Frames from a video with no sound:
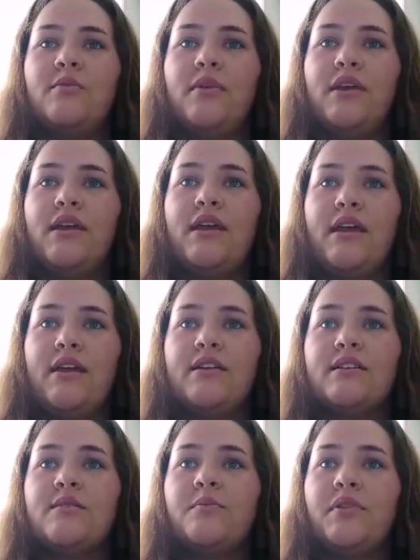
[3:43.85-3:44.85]
to be
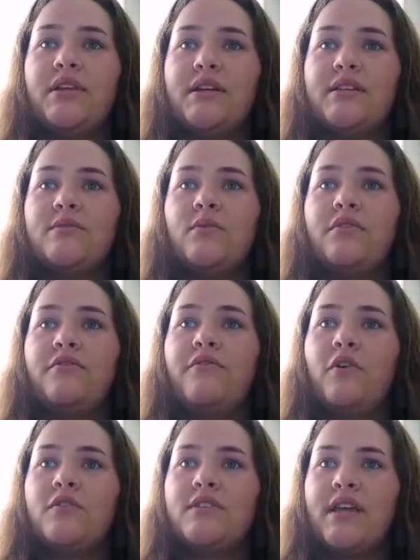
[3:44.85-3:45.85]
eager to please with
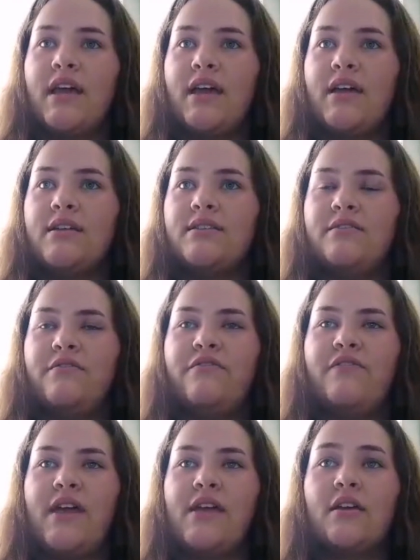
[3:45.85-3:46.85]
false airs and
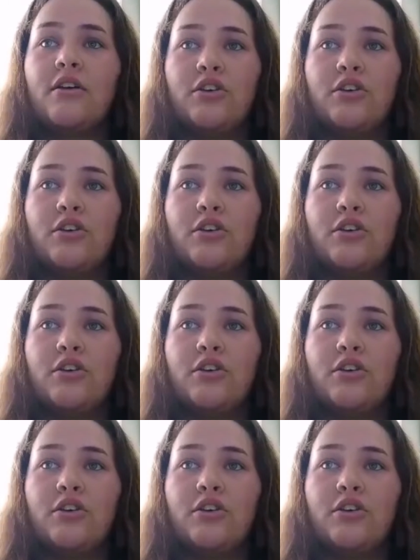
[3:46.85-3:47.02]
fake